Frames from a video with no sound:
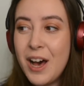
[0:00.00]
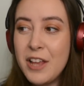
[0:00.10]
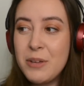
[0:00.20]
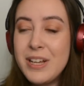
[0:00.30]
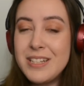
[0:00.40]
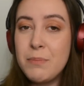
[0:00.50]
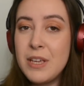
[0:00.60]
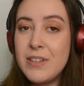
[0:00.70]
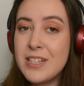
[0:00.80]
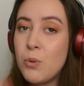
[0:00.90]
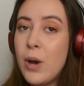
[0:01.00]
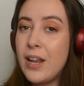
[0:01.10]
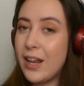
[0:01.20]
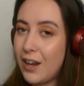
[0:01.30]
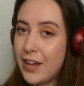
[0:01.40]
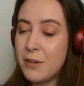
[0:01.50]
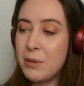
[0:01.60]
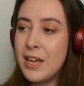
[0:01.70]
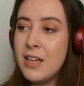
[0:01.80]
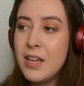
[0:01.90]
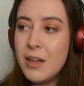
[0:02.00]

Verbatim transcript: Otherwise the BBs are quite like light up here,